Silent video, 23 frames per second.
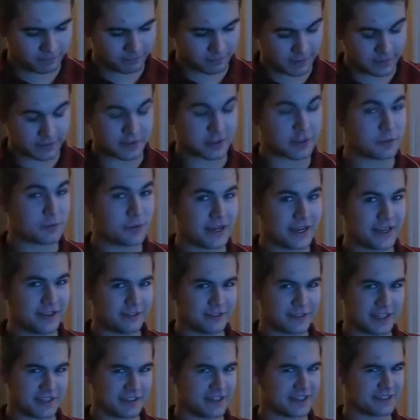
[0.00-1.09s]
that's a good way,
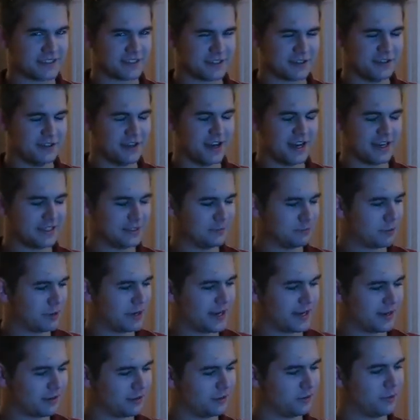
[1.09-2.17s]
like that's a good
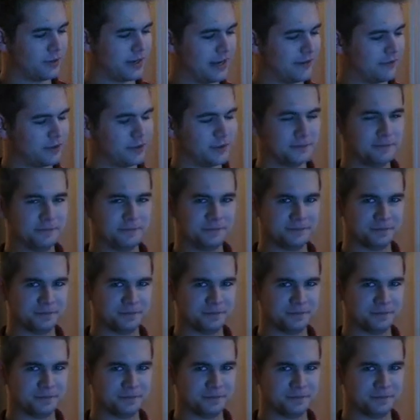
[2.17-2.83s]
icebreaker or whatever.